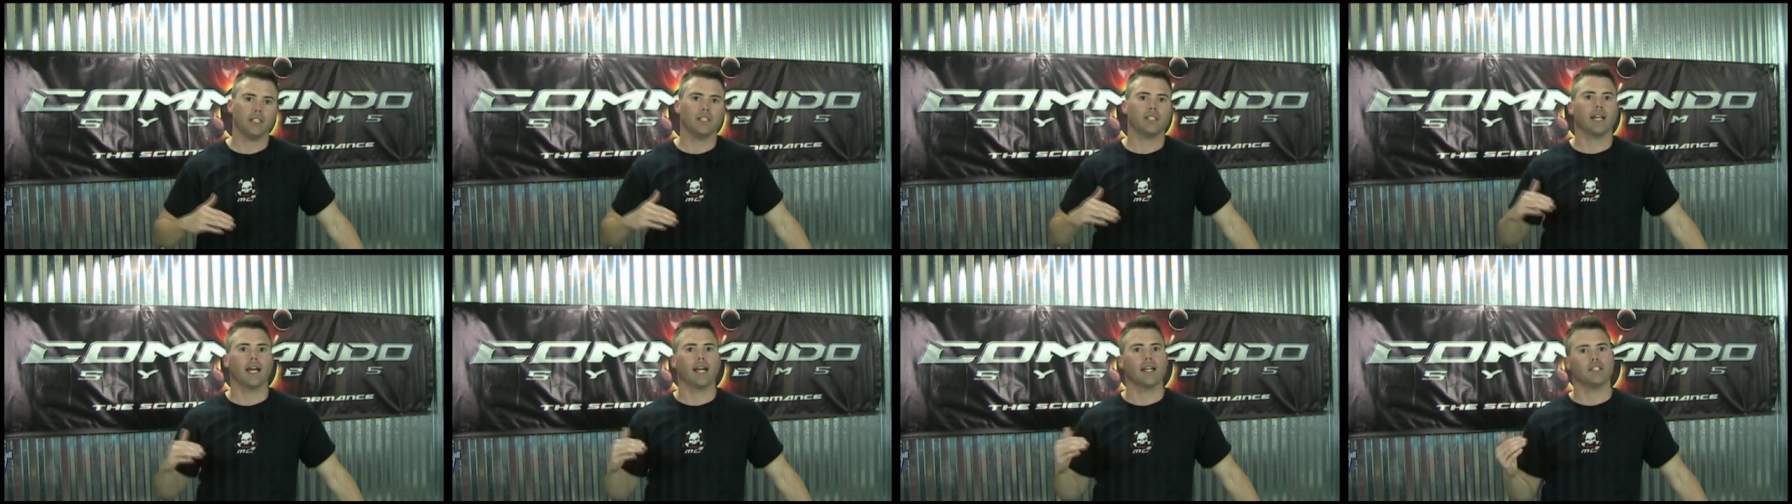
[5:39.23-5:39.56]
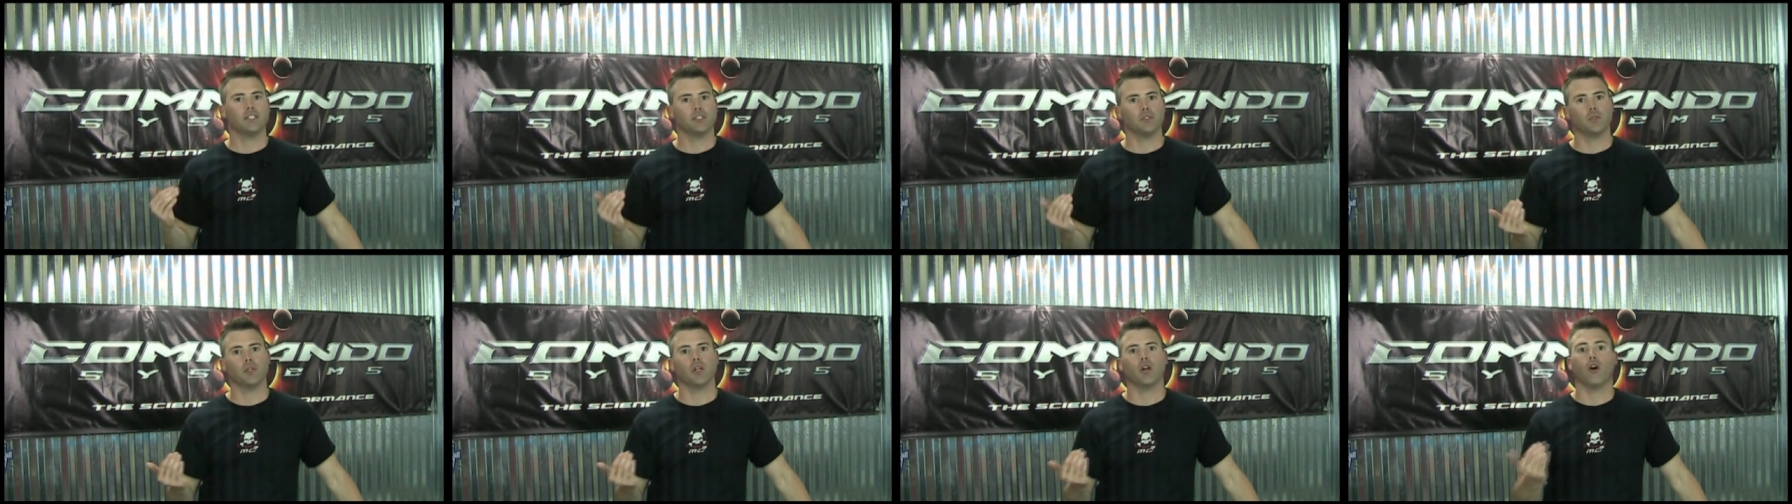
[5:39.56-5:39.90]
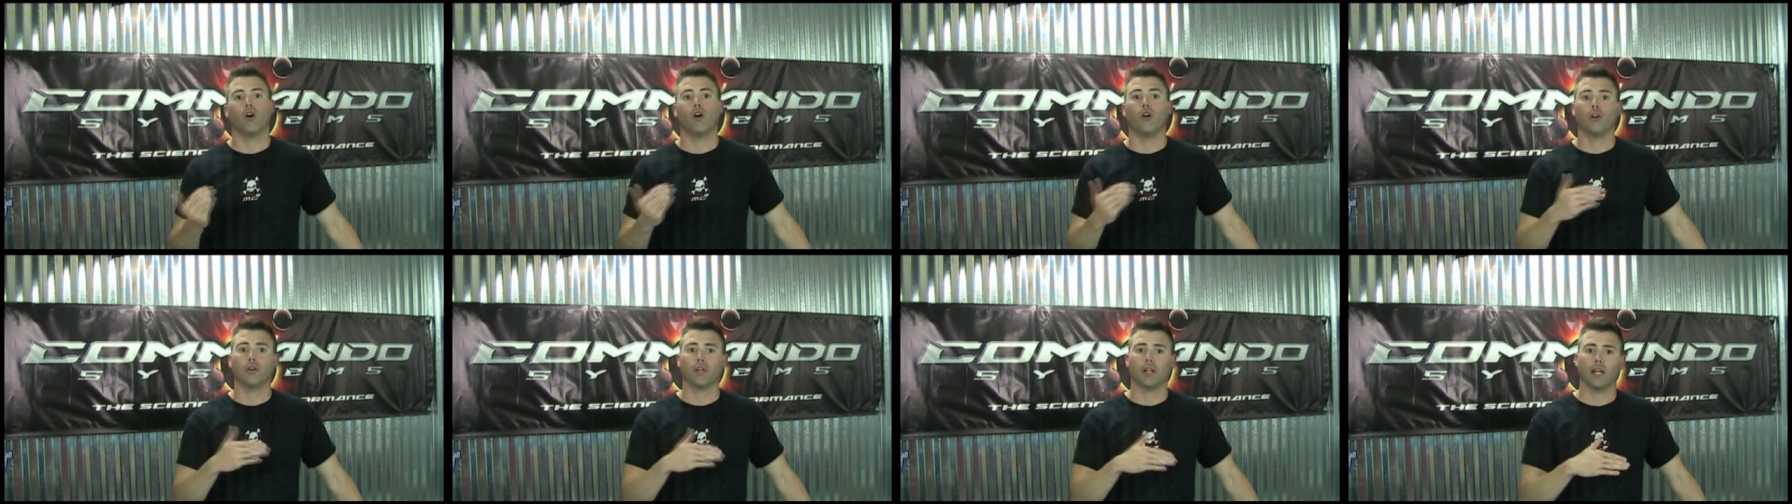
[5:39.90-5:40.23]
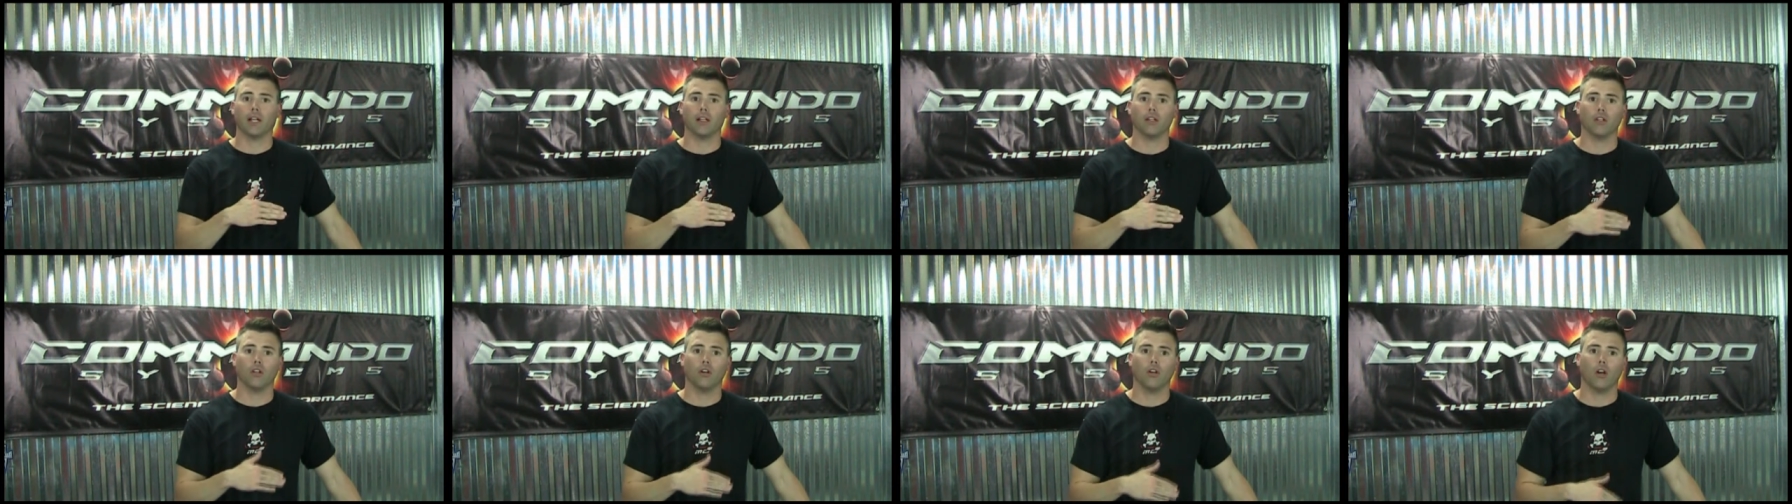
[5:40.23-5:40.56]
You got to do it all
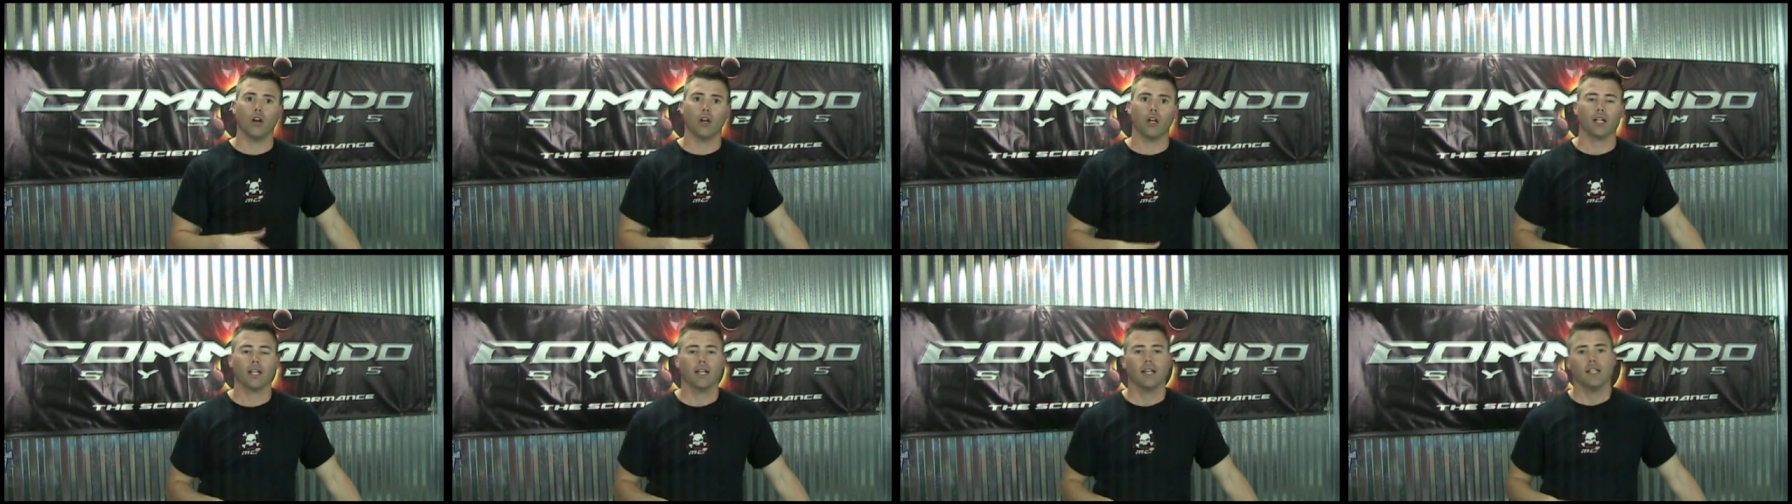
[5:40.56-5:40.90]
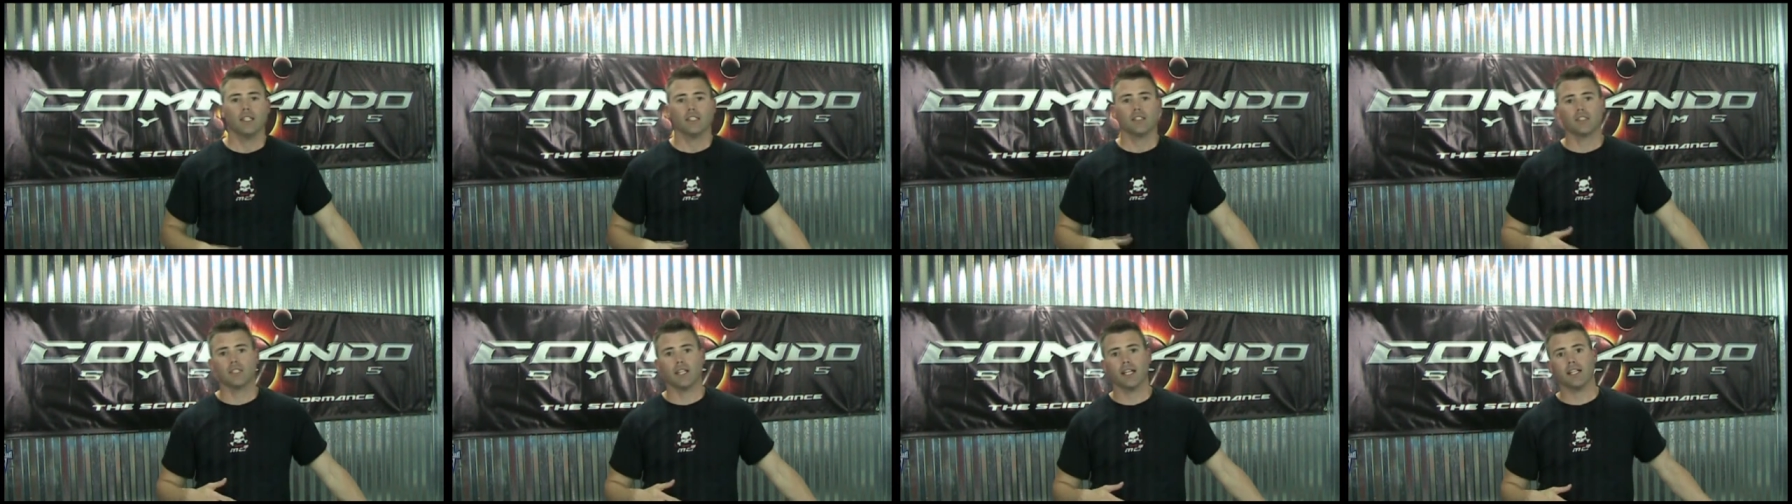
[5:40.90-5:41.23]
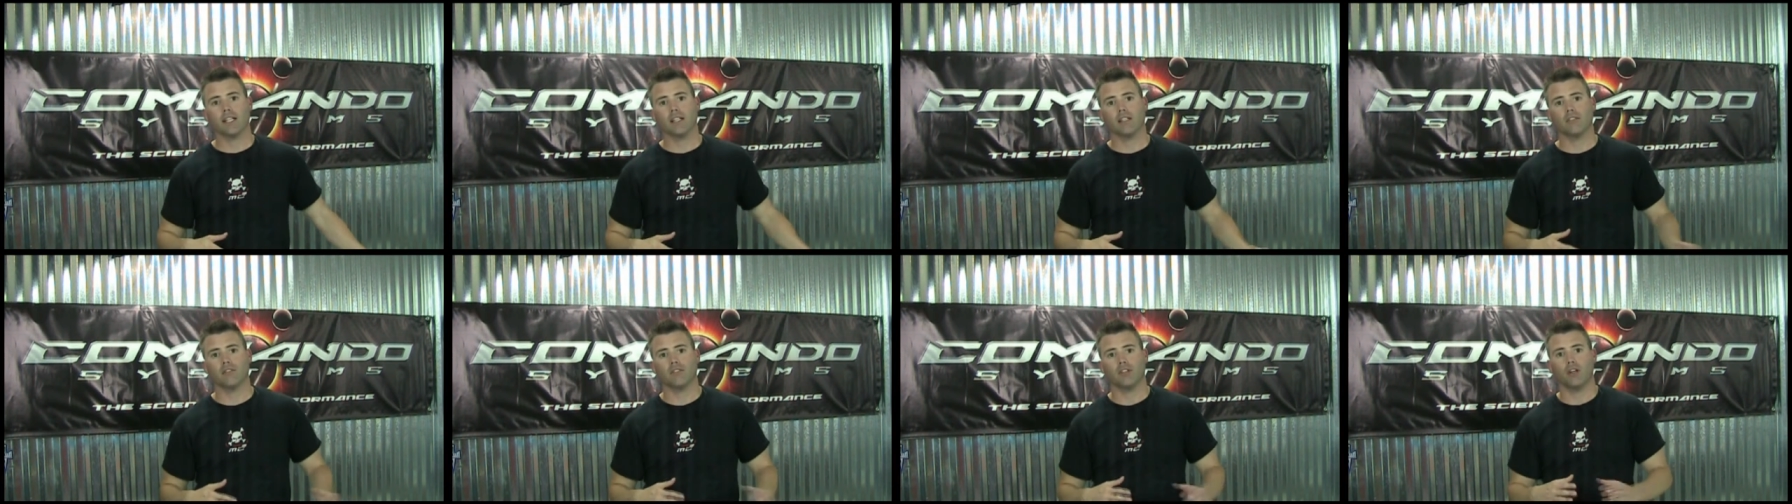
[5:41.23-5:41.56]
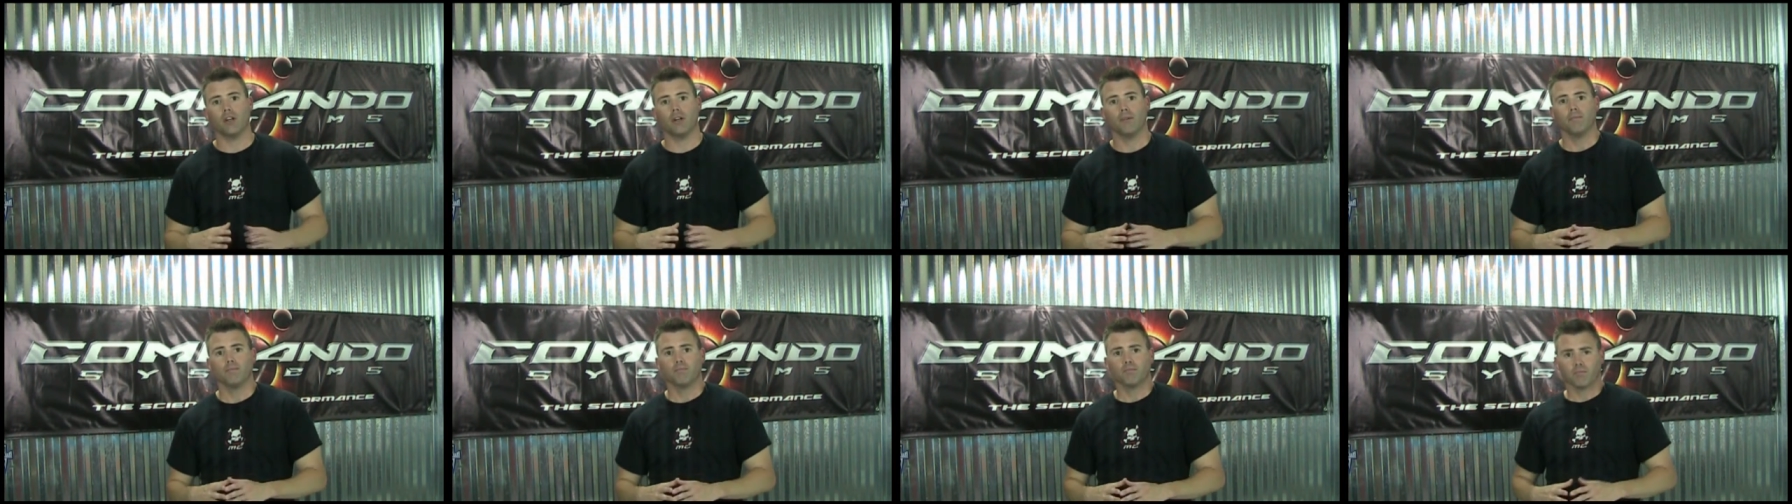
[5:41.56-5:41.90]
day long. Second of
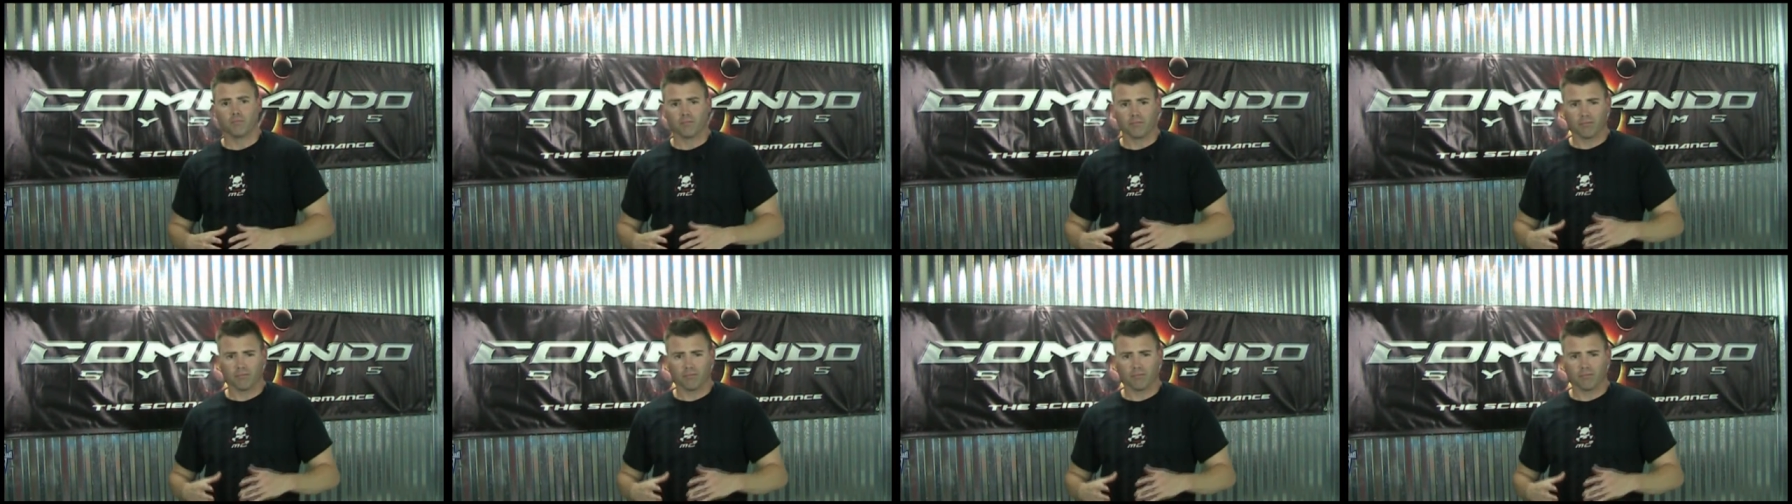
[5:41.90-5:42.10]
all,